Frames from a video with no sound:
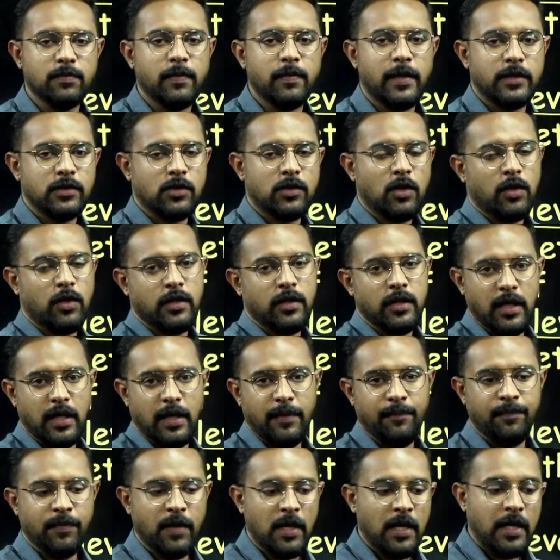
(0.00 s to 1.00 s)
based on
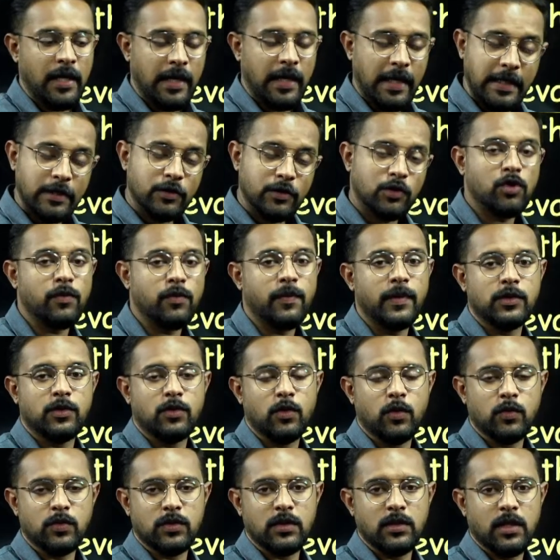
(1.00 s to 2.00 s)
the instruments
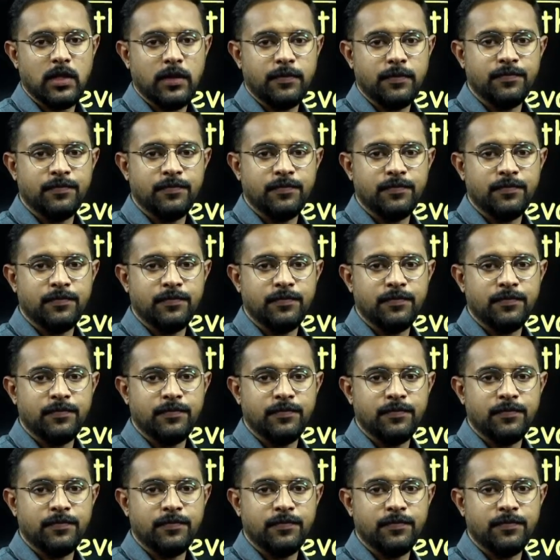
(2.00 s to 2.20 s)
used,